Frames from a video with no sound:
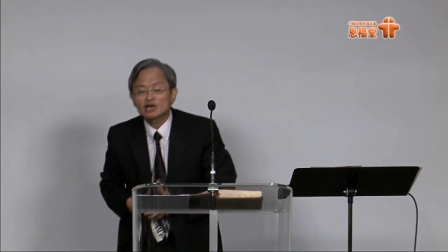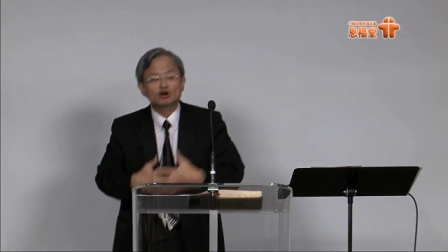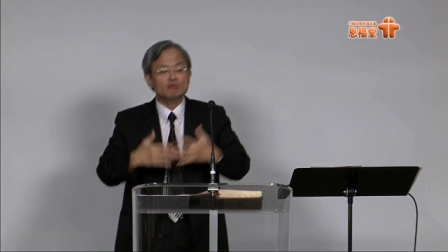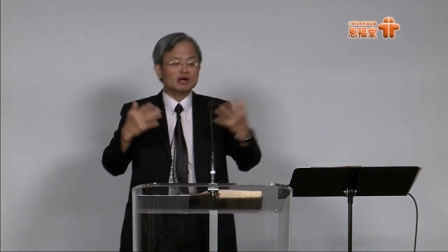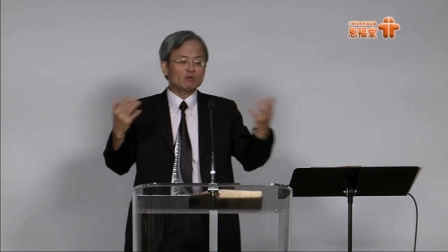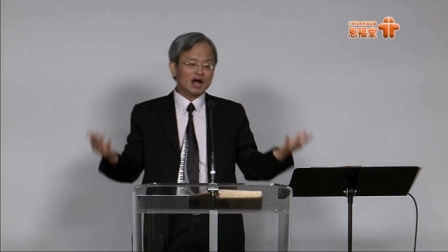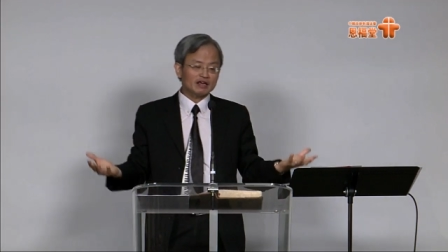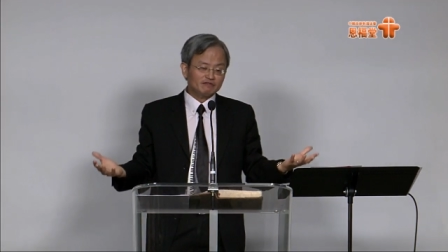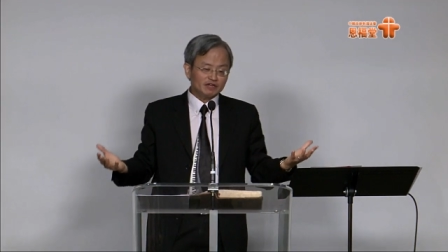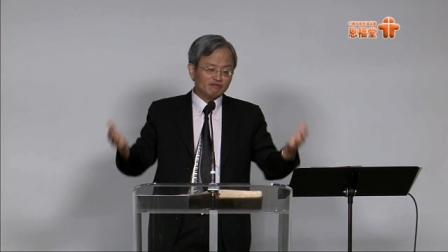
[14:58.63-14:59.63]
told my wife,
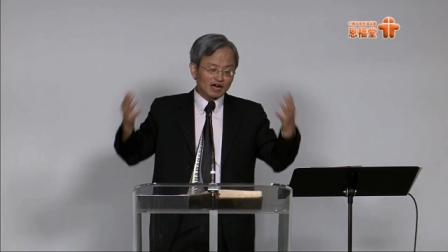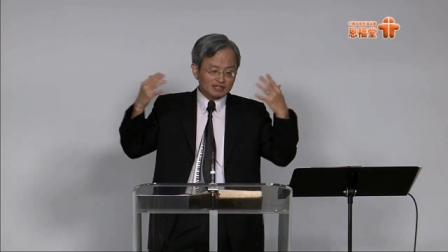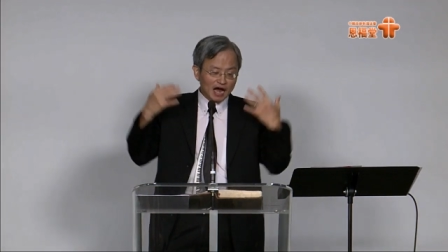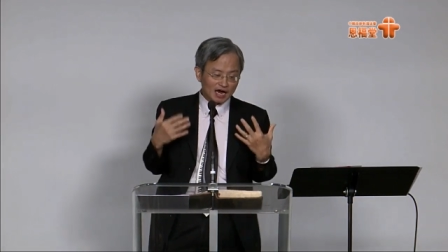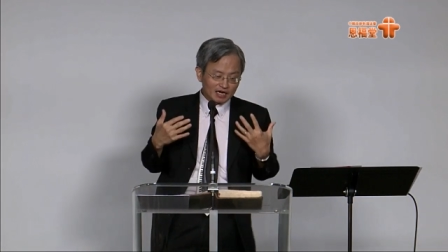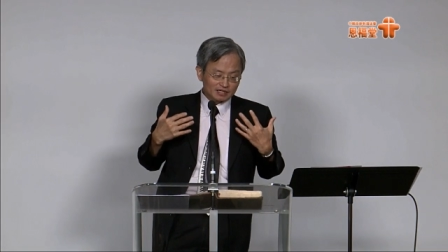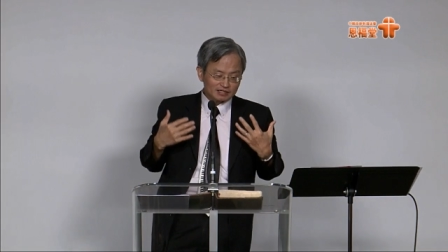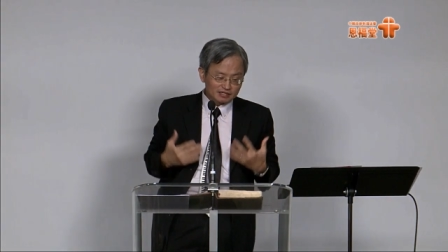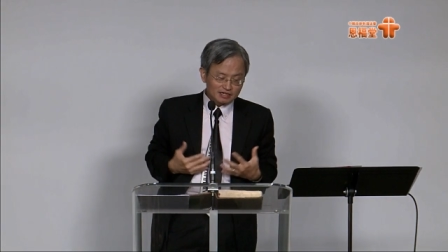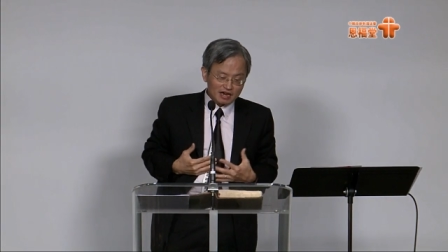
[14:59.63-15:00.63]
if I die,
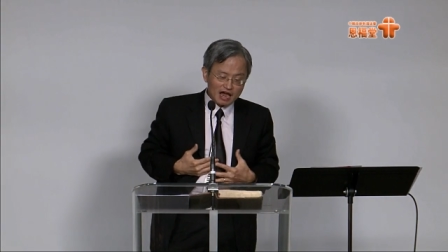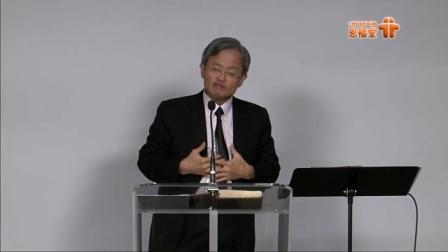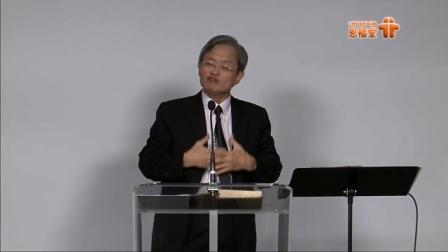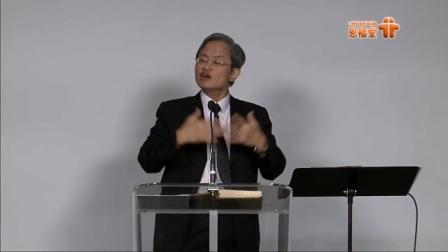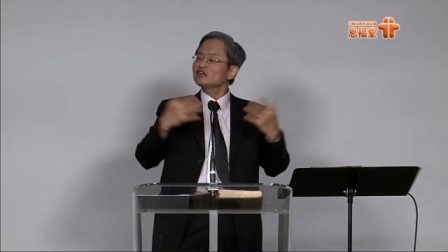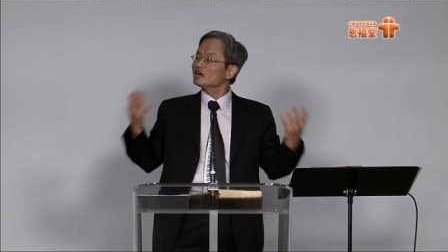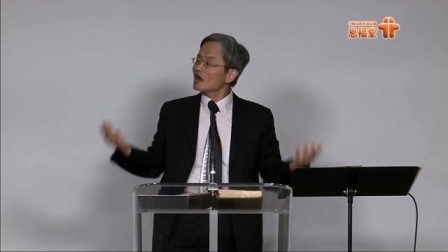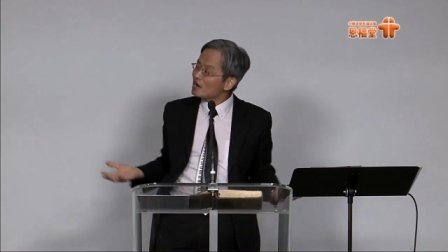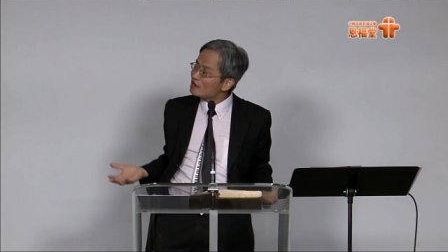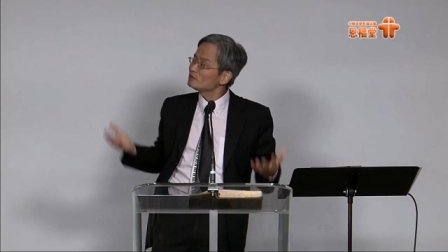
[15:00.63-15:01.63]
everything that I
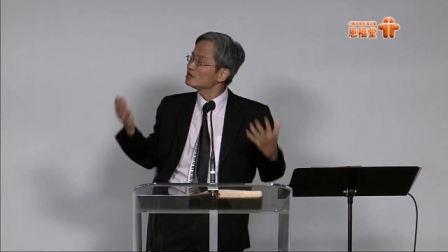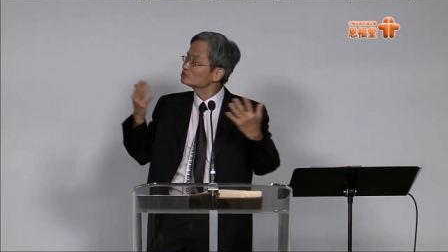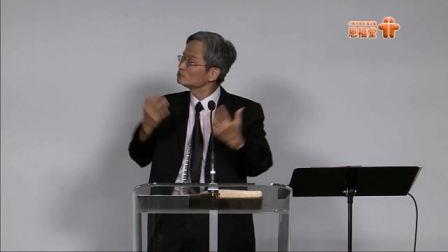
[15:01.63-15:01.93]
have belongs to